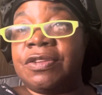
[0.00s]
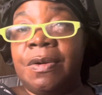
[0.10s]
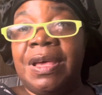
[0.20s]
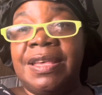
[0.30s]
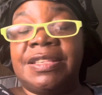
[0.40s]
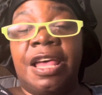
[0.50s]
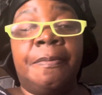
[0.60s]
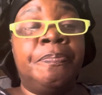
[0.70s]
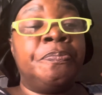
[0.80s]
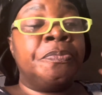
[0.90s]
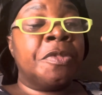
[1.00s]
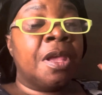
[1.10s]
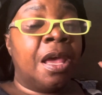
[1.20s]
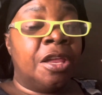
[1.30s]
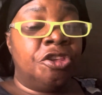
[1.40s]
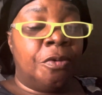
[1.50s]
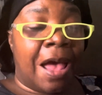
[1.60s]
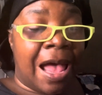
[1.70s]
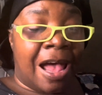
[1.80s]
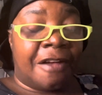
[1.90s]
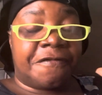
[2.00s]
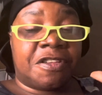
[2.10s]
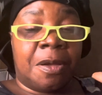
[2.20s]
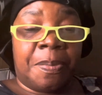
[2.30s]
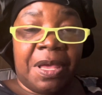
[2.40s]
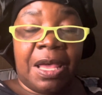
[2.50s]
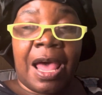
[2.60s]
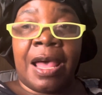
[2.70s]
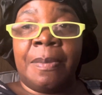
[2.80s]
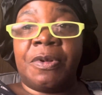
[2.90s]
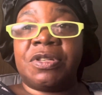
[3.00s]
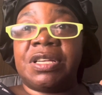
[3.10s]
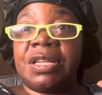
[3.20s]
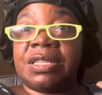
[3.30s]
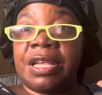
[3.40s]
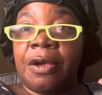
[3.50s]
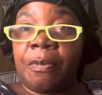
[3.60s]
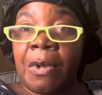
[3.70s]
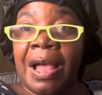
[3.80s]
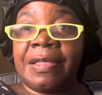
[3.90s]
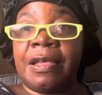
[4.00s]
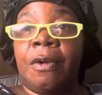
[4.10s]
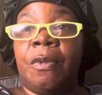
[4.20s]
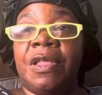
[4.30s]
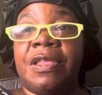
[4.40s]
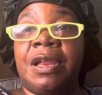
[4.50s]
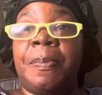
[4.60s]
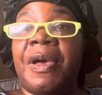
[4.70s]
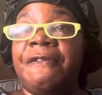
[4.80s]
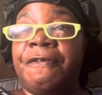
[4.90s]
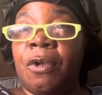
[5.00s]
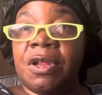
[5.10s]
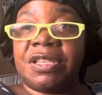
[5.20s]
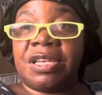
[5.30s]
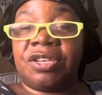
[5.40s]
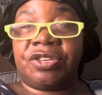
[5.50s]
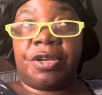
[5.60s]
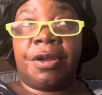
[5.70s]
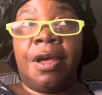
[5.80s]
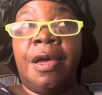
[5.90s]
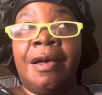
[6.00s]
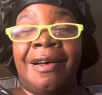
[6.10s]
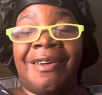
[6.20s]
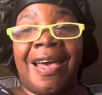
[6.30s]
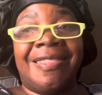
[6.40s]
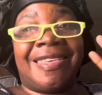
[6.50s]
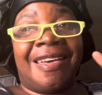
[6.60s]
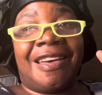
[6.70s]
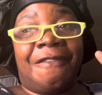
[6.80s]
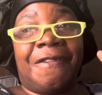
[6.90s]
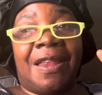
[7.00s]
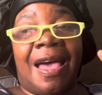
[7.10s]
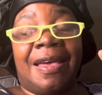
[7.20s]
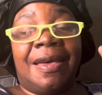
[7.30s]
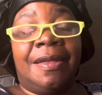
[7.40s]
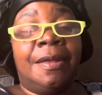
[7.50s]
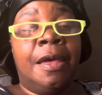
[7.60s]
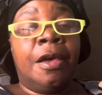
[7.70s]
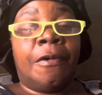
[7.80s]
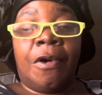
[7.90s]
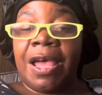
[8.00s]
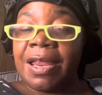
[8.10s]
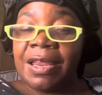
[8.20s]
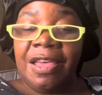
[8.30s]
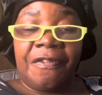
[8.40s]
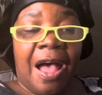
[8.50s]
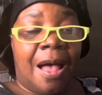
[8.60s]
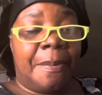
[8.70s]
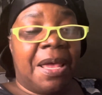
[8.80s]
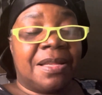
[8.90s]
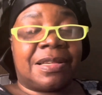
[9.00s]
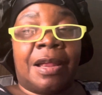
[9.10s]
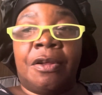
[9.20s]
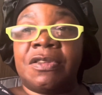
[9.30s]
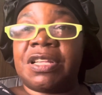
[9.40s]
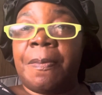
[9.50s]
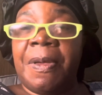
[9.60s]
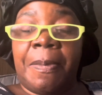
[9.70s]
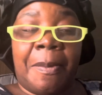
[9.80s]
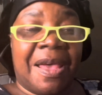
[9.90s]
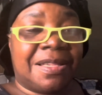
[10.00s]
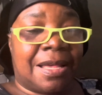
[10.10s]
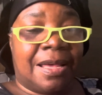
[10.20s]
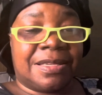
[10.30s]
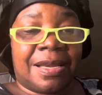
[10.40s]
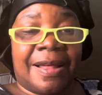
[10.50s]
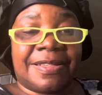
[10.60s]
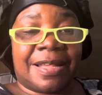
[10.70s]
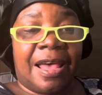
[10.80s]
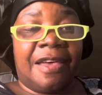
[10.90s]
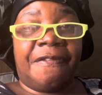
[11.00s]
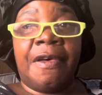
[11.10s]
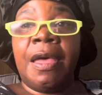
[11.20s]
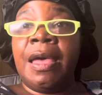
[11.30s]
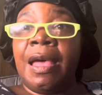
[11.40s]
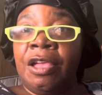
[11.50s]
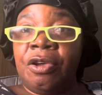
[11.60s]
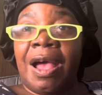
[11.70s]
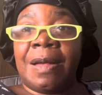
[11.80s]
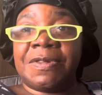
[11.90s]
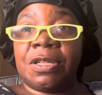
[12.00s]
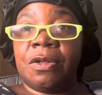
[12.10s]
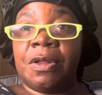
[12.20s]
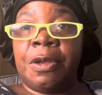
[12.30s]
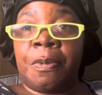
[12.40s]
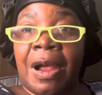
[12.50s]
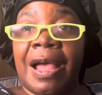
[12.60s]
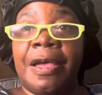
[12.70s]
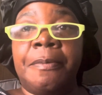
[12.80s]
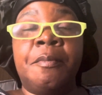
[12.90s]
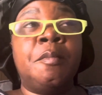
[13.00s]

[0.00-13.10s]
too easy and you have to be able to sit right there with it and pay full attention. Okay, thank y'all for liking. Go ahead and leave comments. I know some people may say it's not safe and you're absolutely right.